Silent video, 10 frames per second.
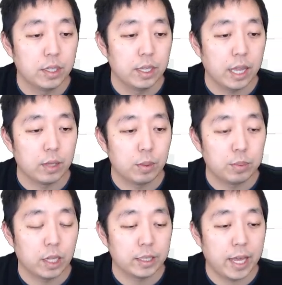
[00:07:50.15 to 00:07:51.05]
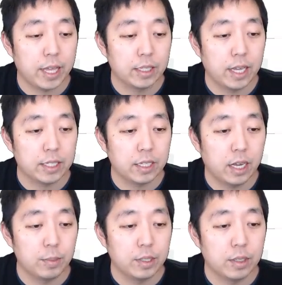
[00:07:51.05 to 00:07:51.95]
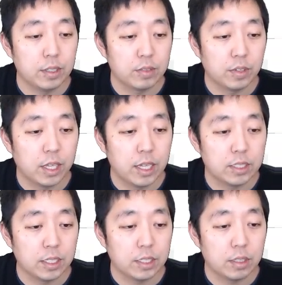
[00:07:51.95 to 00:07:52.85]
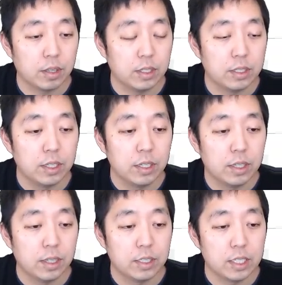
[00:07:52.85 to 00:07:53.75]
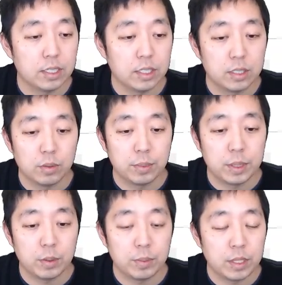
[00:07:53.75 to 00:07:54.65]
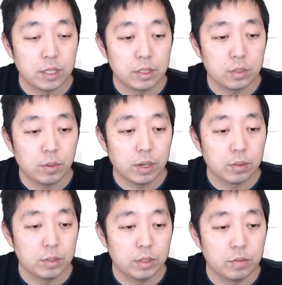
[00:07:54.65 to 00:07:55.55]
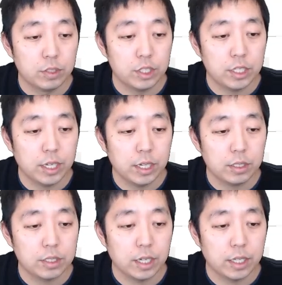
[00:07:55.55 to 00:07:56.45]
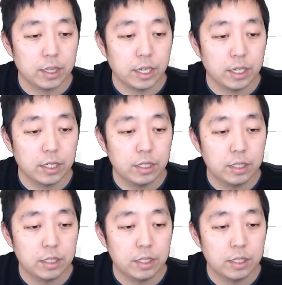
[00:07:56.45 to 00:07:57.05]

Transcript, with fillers: And then we plug that, that time into this velocity so that the distance it would be would be square root of gl sine theta,